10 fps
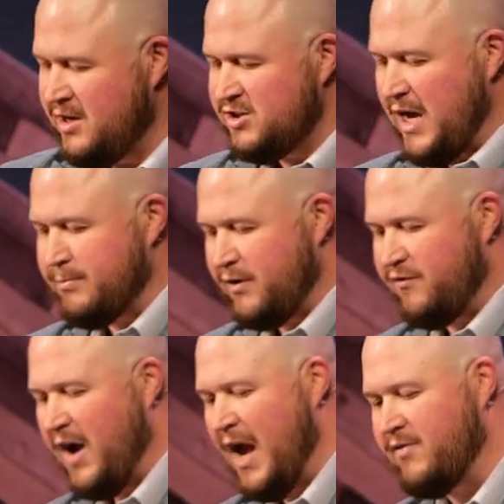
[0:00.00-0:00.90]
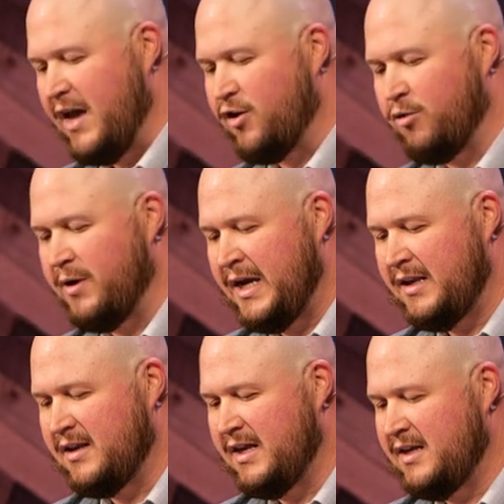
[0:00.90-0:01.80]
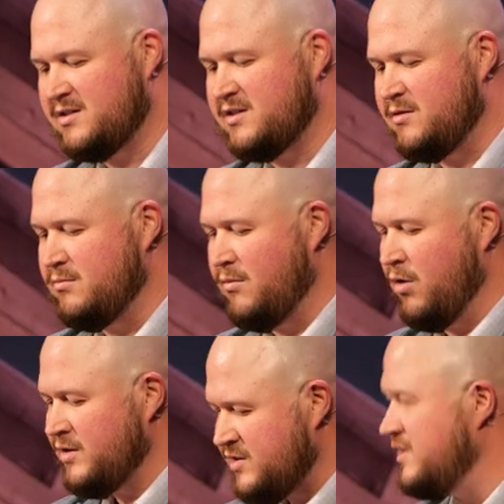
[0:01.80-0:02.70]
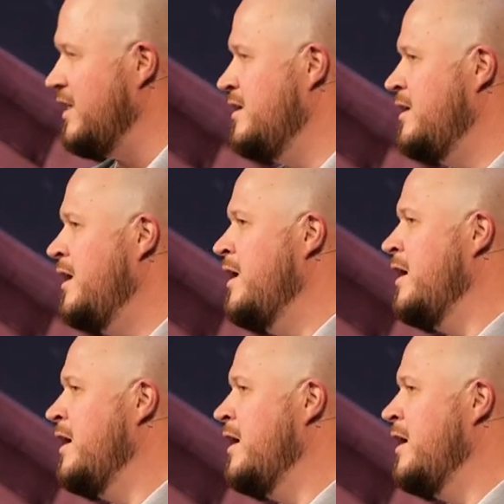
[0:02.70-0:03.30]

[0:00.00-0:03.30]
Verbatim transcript: chapter 5 that greed leads to more sin